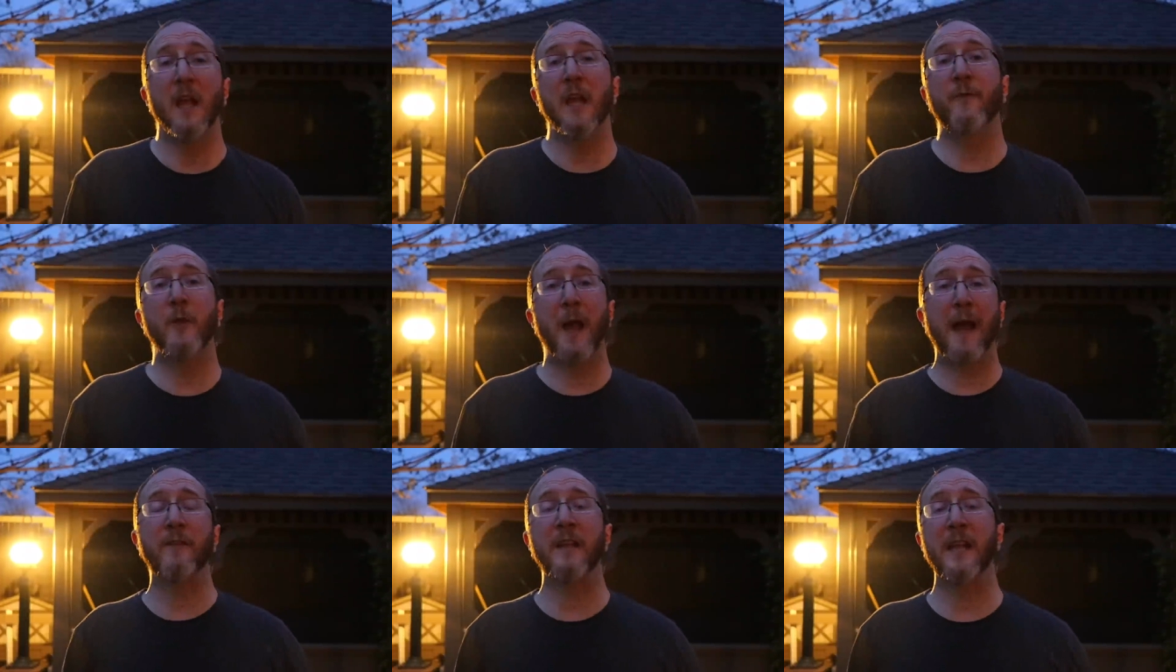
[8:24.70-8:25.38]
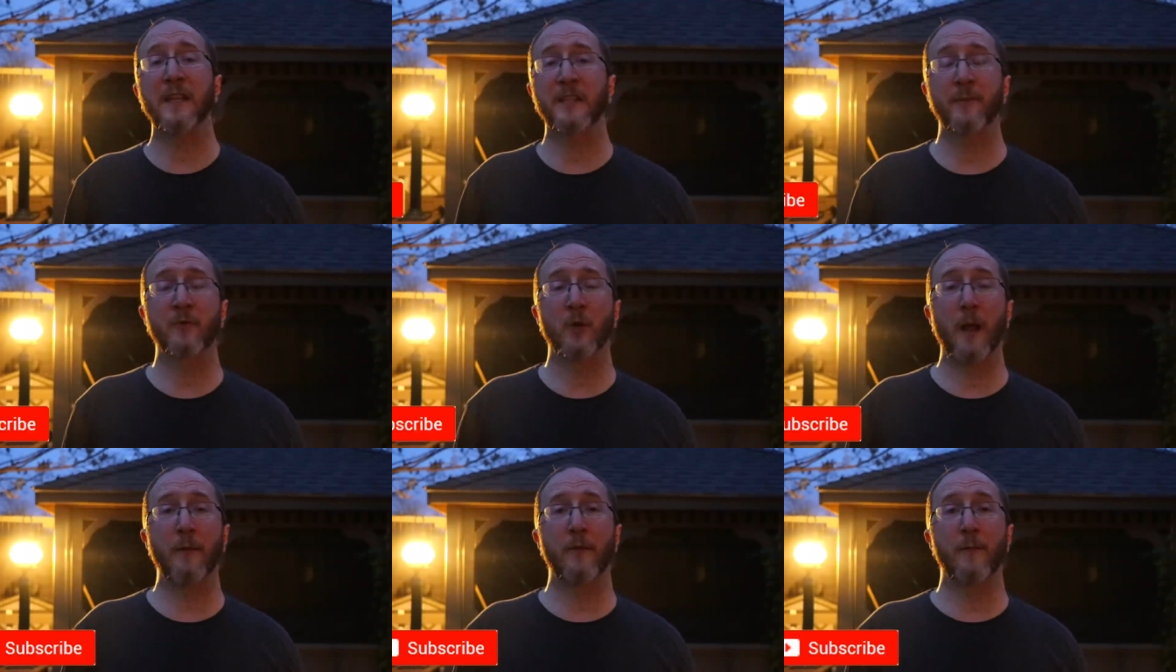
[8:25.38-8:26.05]
If you haven't yet
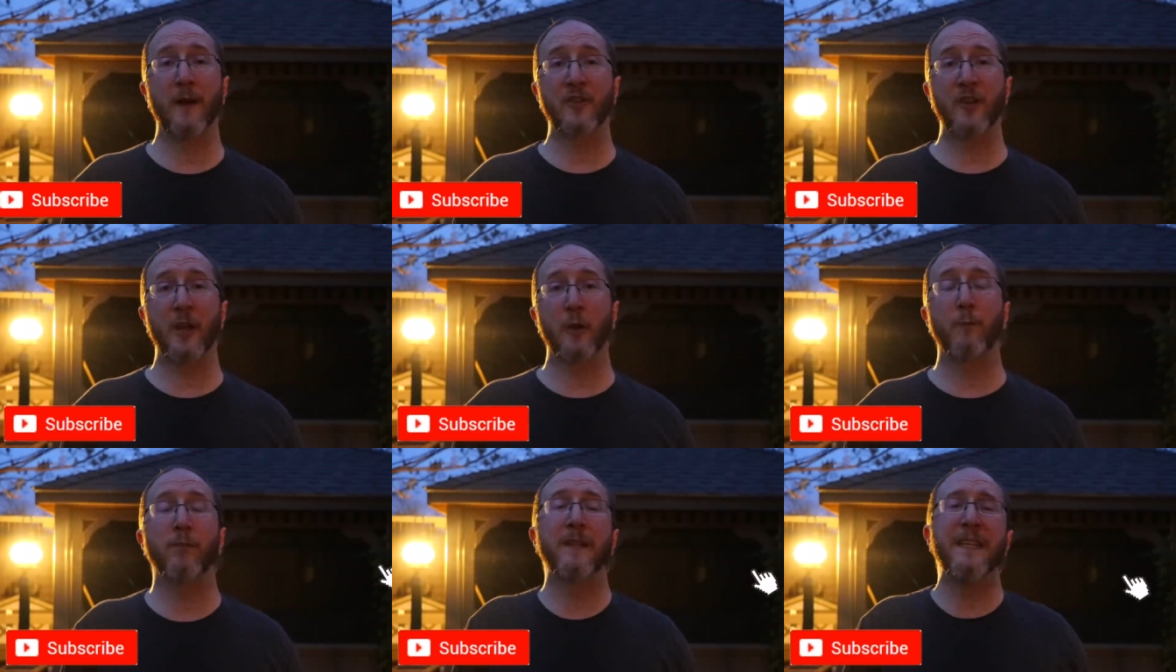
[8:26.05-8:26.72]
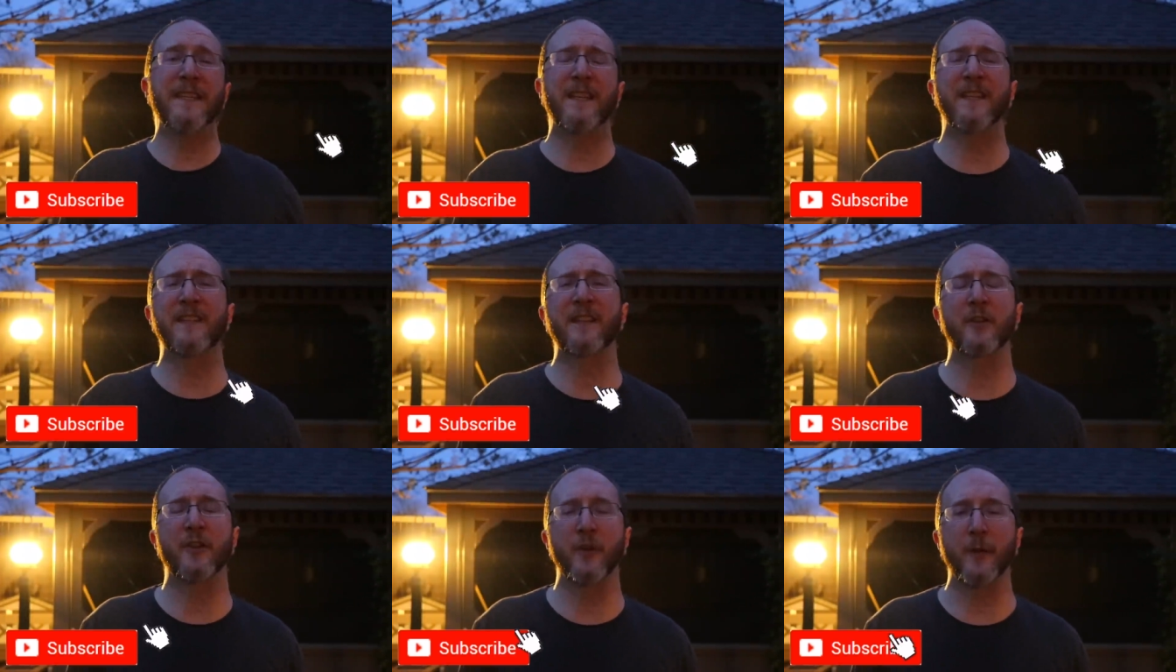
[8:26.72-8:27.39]
subscribed to my channel, please
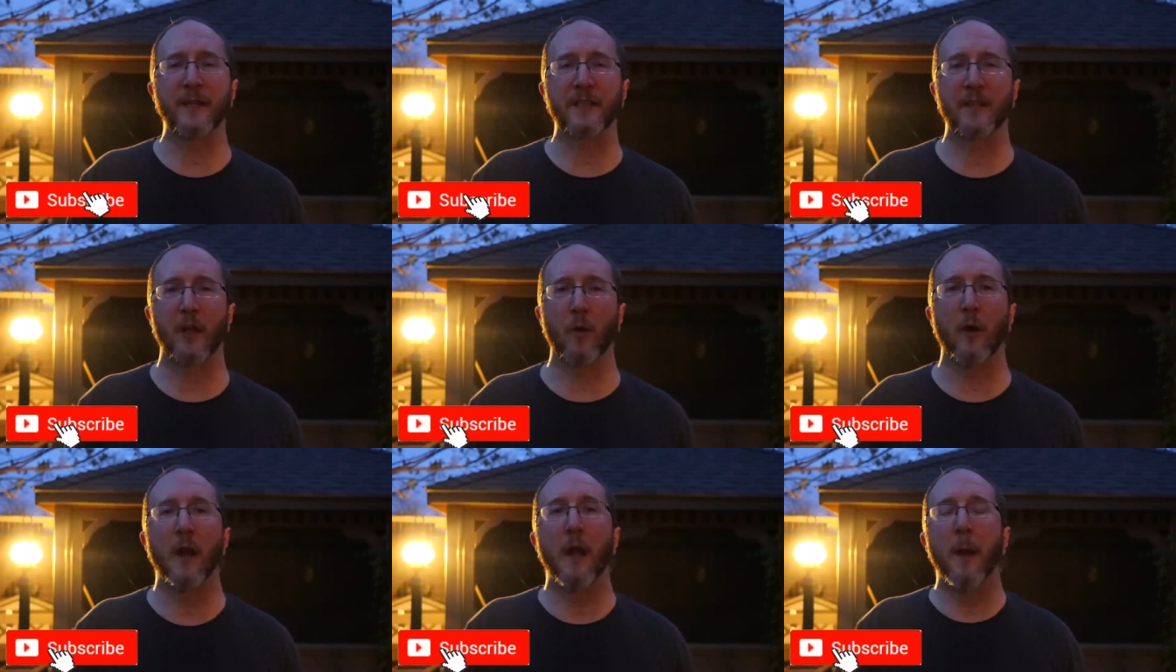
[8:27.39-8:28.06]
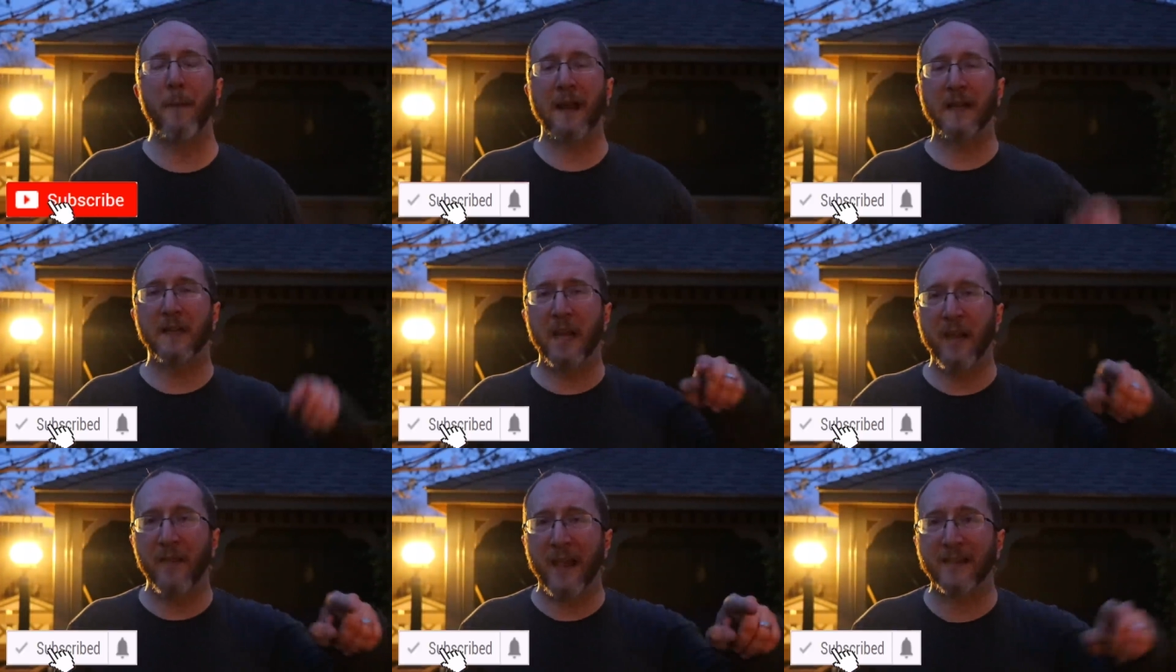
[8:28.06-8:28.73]
consider doing so by
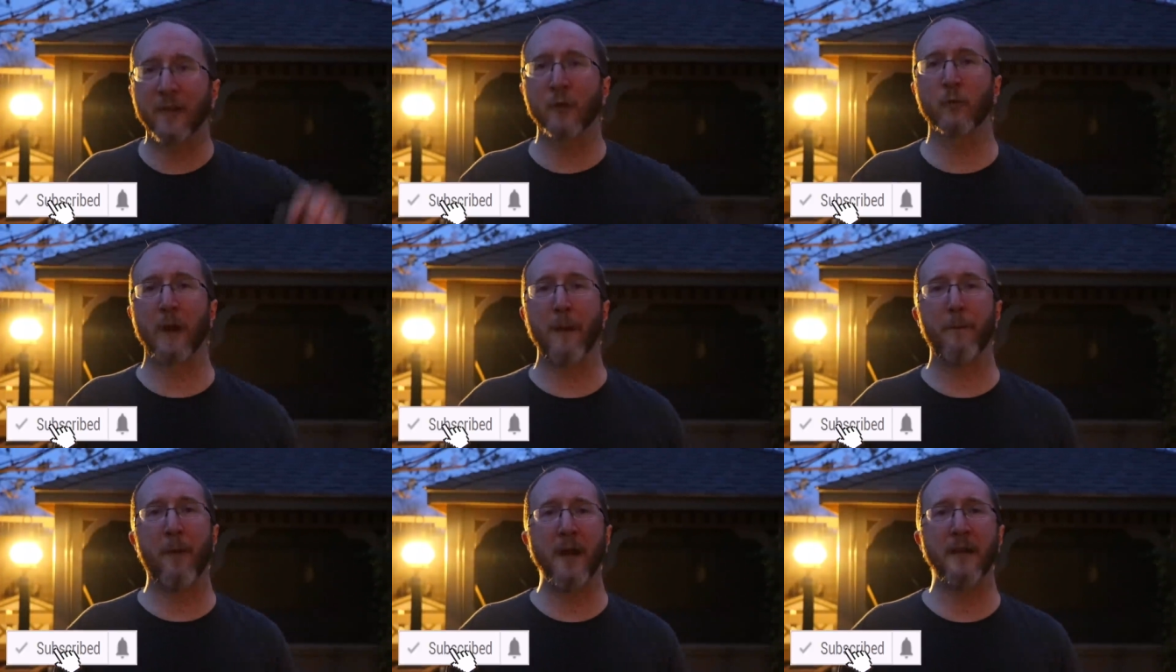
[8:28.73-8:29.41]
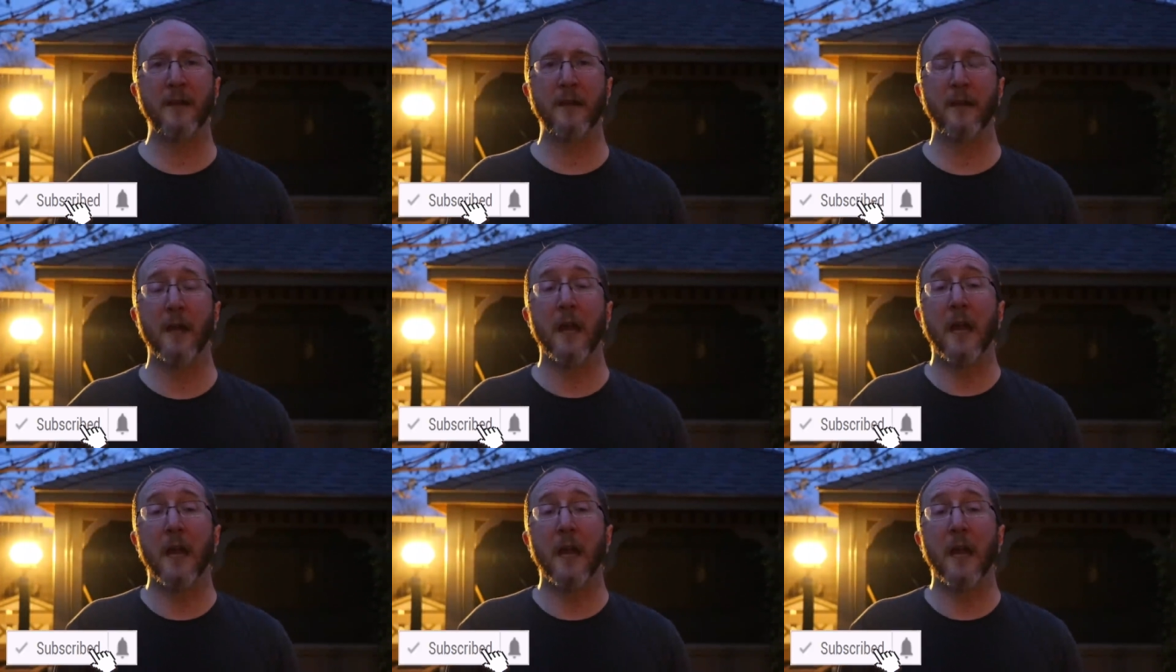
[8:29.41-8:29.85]
clicking that little red button,